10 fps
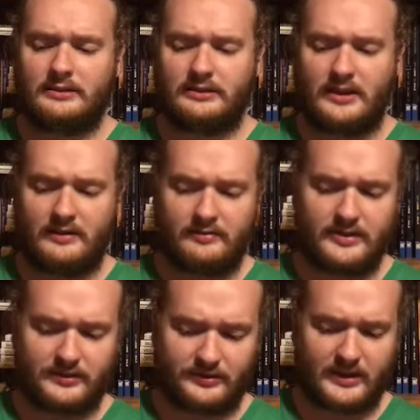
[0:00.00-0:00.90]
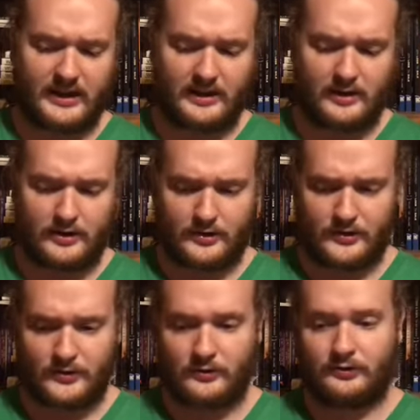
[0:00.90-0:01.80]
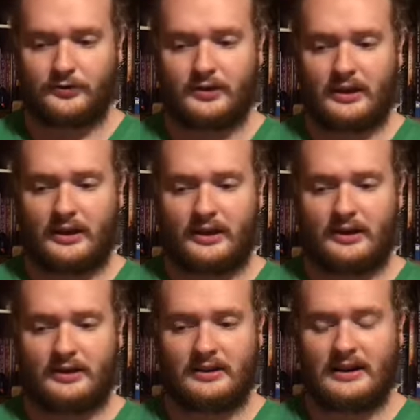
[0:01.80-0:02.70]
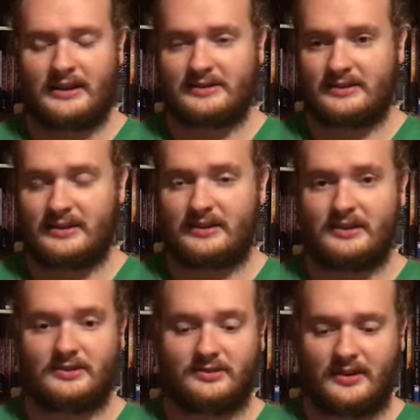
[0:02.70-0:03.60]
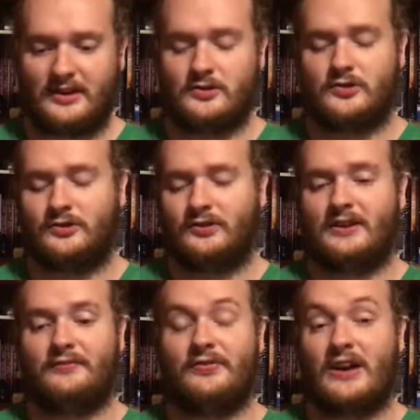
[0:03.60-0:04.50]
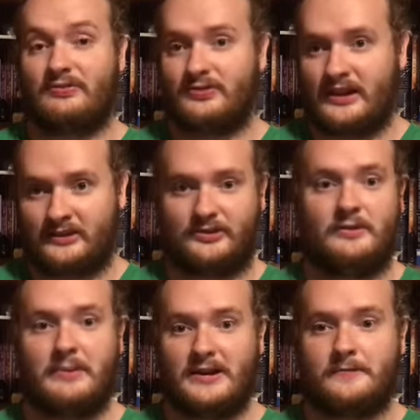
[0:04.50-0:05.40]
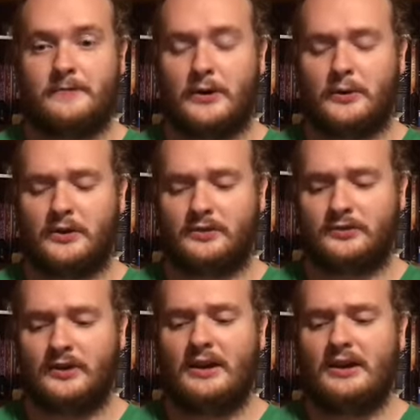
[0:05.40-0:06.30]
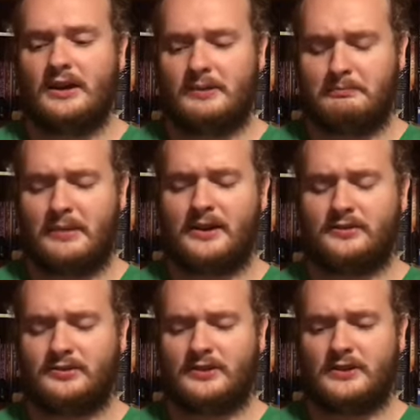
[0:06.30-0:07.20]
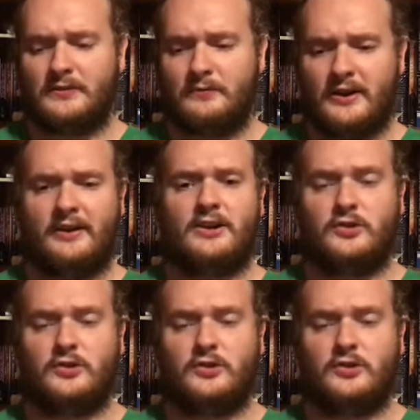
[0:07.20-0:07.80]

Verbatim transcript: love these characters and I think it's interesting that that's the main focus. It makes it a very